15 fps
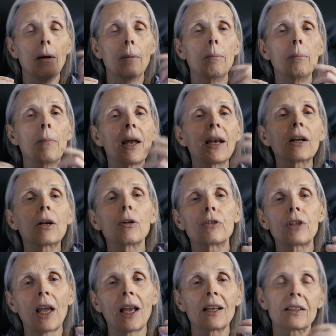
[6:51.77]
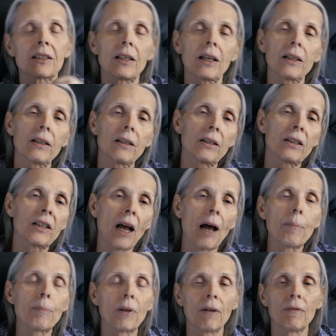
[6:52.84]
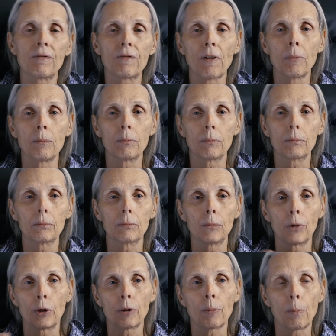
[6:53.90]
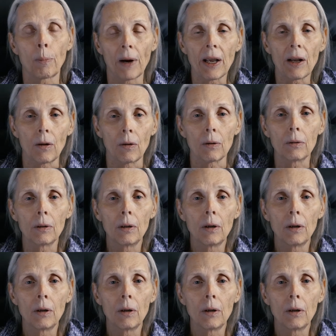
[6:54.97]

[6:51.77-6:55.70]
medical things that stop them from learning Braille.